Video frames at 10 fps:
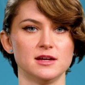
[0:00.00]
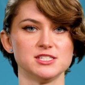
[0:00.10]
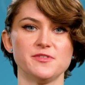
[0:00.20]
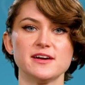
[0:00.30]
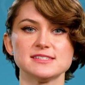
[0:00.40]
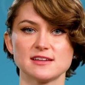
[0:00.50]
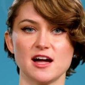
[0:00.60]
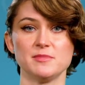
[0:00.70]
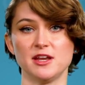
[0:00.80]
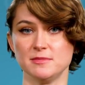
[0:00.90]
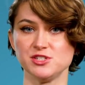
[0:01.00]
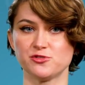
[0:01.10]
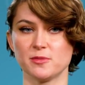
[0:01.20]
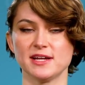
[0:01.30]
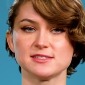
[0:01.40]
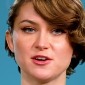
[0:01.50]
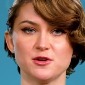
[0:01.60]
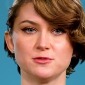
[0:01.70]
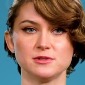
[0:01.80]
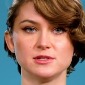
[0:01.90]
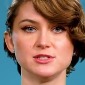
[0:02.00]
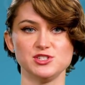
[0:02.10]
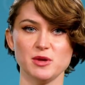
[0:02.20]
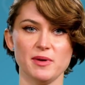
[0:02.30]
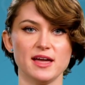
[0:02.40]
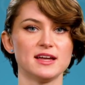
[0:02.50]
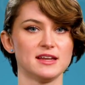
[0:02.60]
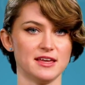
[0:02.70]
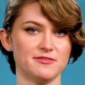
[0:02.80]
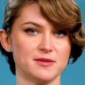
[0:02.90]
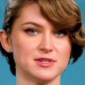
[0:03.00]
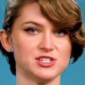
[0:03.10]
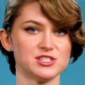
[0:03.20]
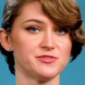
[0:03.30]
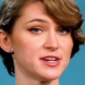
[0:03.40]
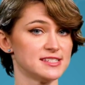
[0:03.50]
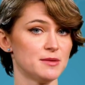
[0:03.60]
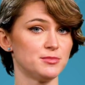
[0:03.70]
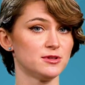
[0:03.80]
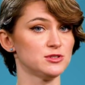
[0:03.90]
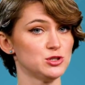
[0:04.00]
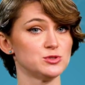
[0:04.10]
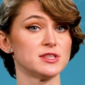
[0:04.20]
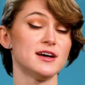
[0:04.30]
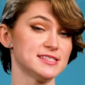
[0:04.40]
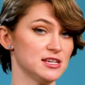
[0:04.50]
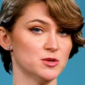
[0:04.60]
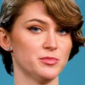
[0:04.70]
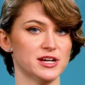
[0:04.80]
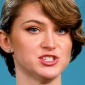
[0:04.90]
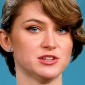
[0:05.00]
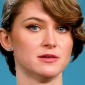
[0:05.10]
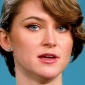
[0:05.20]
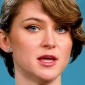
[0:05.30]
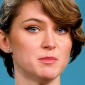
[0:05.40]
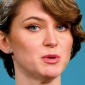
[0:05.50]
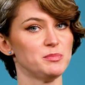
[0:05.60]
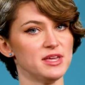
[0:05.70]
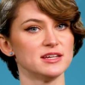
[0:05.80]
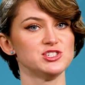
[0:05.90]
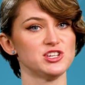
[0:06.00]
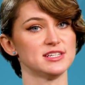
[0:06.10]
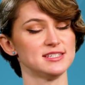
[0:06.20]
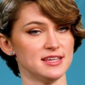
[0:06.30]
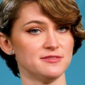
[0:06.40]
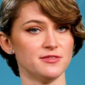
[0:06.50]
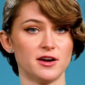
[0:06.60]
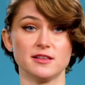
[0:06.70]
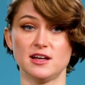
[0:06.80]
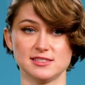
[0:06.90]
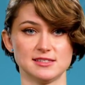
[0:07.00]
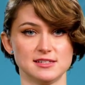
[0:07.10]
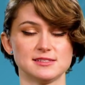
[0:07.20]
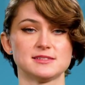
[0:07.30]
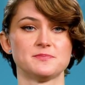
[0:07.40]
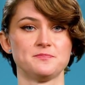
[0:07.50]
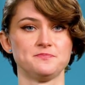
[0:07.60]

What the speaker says: As far as common image formats go, JPEG and GIF images, for example, use lossy compression, but PNG and TIFF are lossless.